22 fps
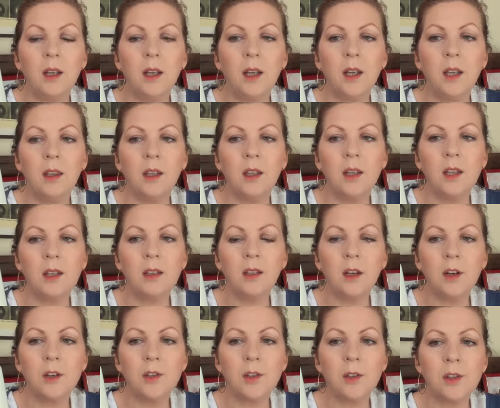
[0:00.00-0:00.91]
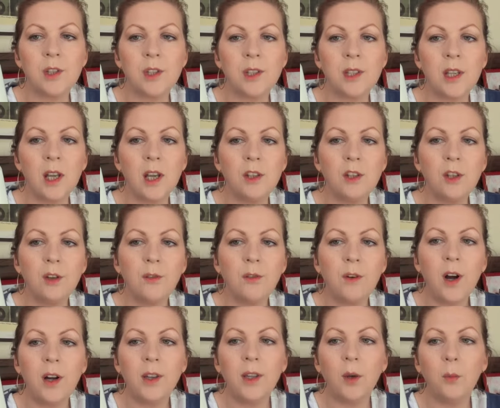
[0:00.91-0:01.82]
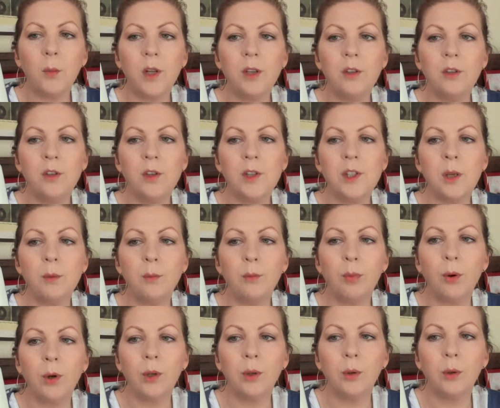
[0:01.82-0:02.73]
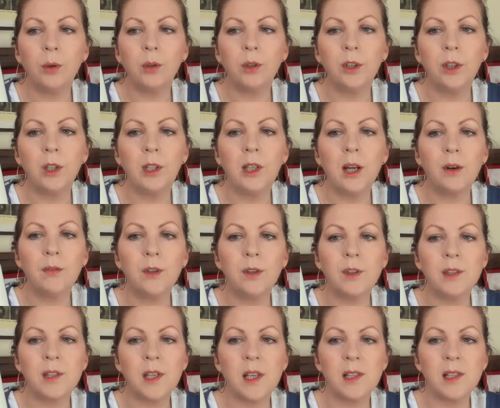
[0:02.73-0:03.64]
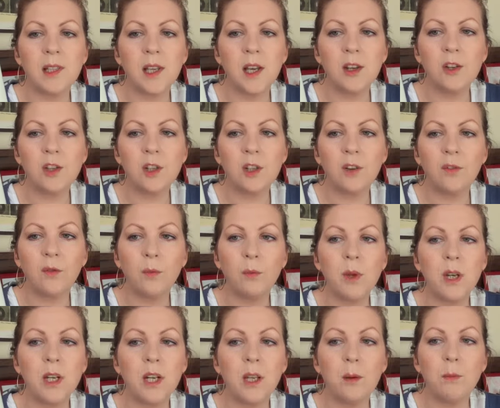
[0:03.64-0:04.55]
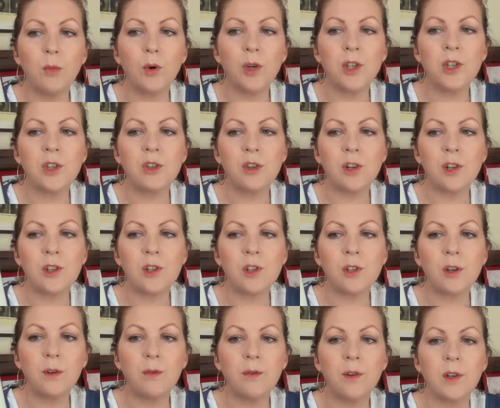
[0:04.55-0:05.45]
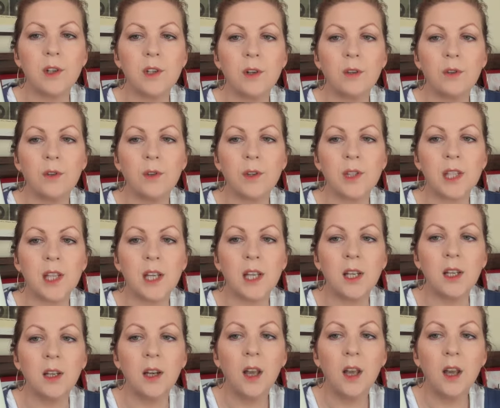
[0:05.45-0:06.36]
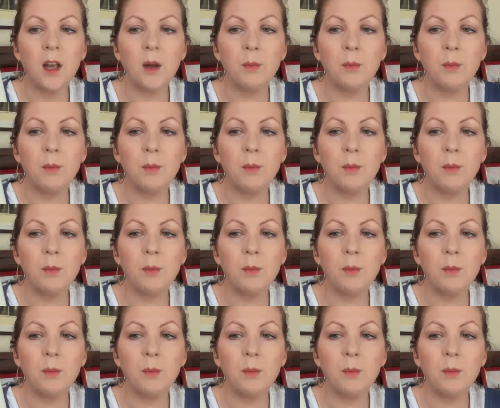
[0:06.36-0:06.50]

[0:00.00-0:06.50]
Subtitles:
And then it goes on to say, do you find that when using body oil you love the sensation of immediate moisture and softness on your skin,